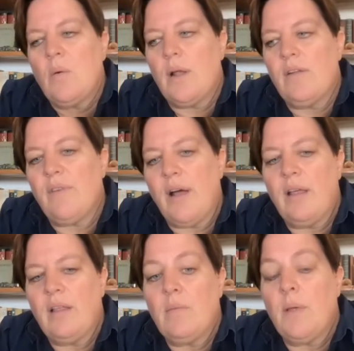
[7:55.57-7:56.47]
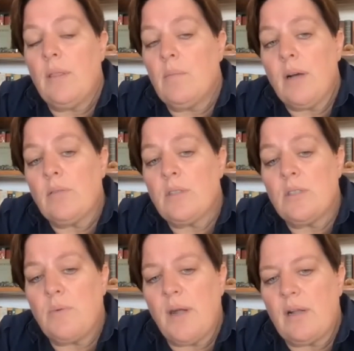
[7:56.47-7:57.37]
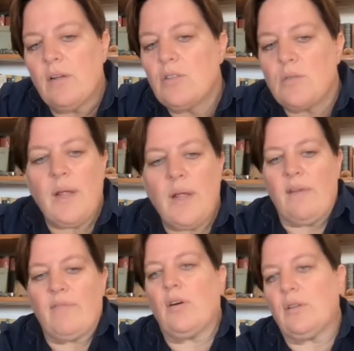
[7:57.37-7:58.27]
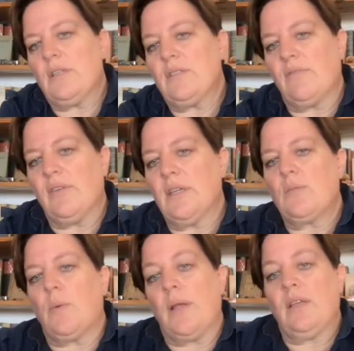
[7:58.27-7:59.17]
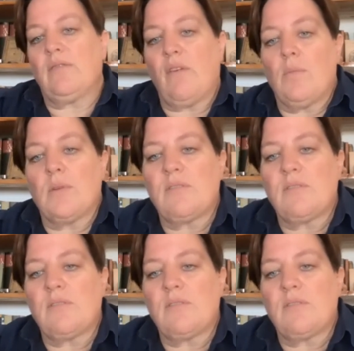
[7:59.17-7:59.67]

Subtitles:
when a fire in the mountains break loose, where I've got these vineyards where these farmers